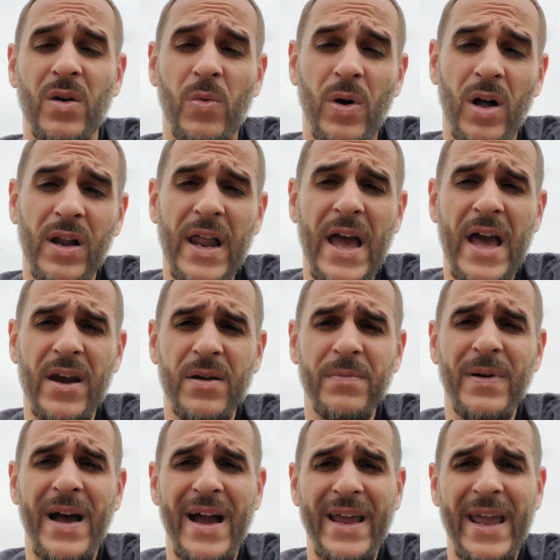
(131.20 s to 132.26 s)
Well, Adam,
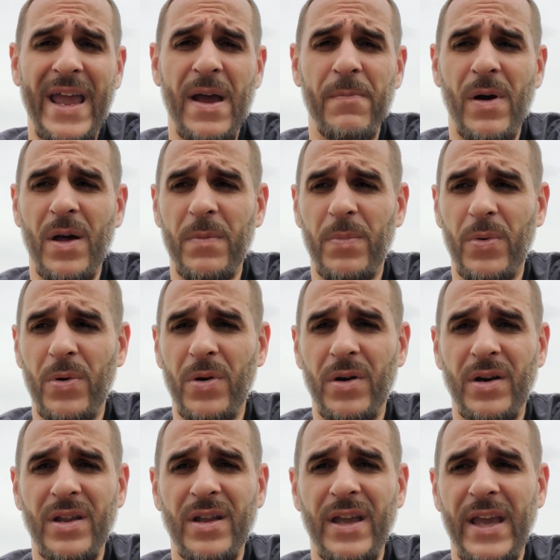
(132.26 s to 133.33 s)
I am on board.